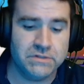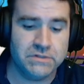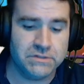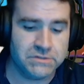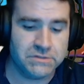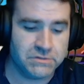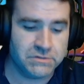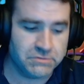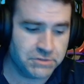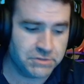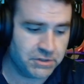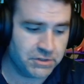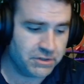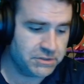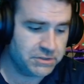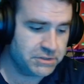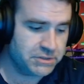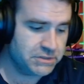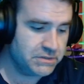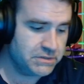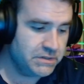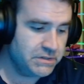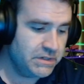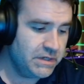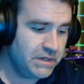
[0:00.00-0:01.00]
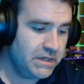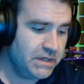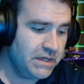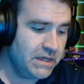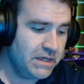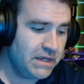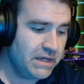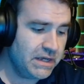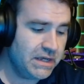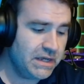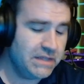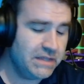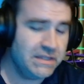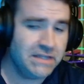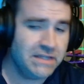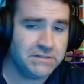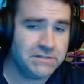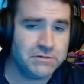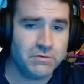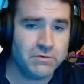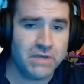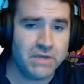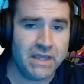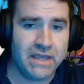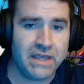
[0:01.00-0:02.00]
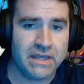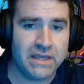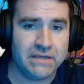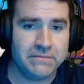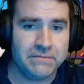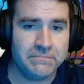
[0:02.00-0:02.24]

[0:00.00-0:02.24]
There's no charge. And that's okay.